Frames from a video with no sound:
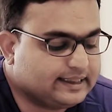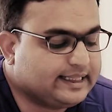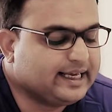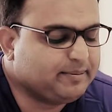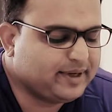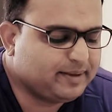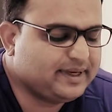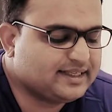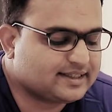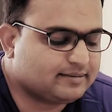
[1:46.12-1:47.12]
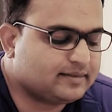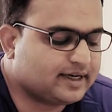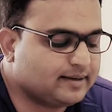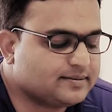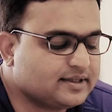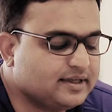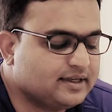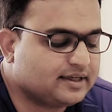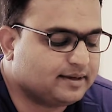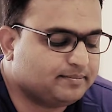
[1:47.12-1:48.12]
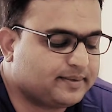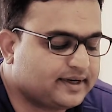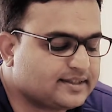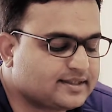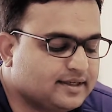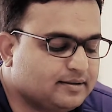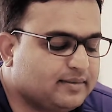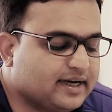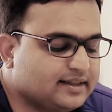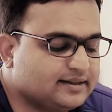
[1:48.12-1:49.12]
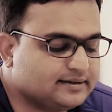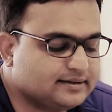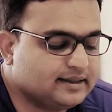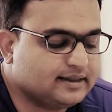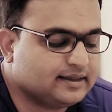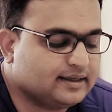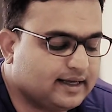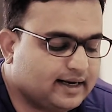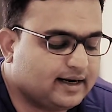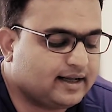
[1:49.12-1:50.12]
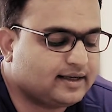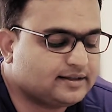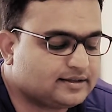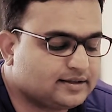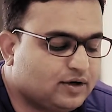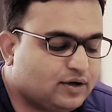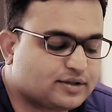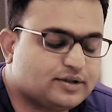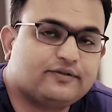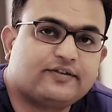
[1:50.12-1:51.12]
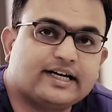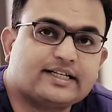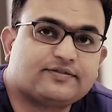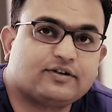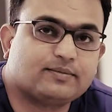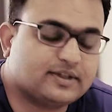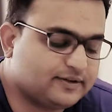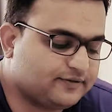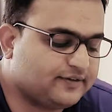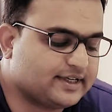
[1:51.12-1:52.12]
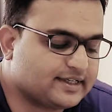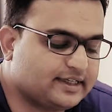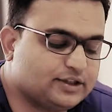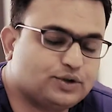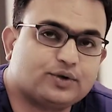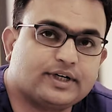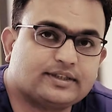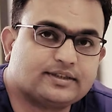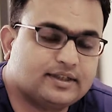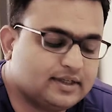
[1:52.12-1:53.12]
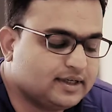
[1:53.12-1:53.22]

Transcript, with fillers: They may be sometimes compressed by the enlarged osteophytes from the facet joints.